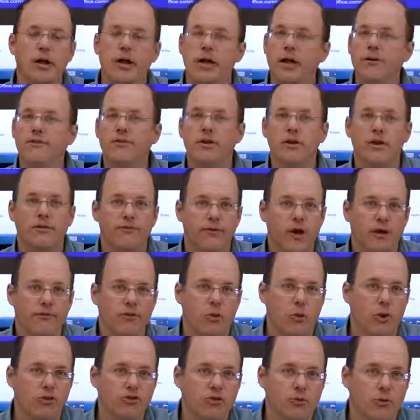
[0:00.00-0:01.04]
Even if you have a
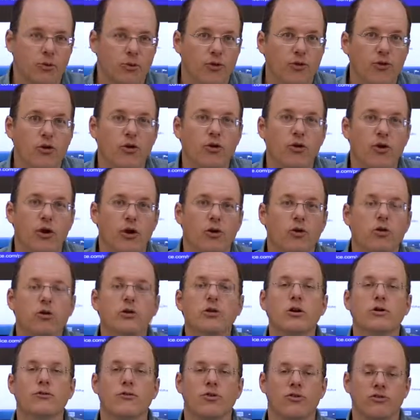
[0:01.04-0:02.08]
question with
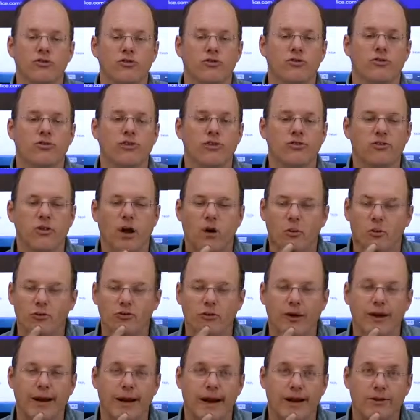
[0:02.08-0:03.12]
earlier versions of Excel, we'll
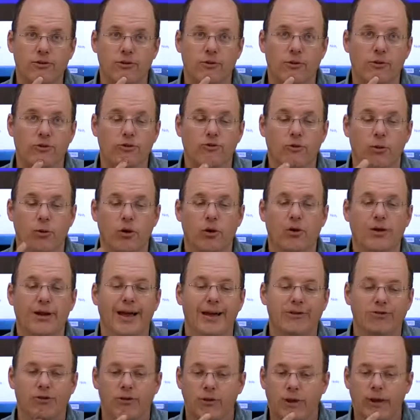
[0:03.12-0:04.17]
try to answer those for you or
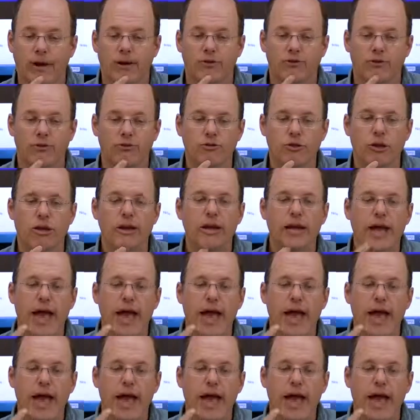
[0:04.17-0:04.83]
get you the answers.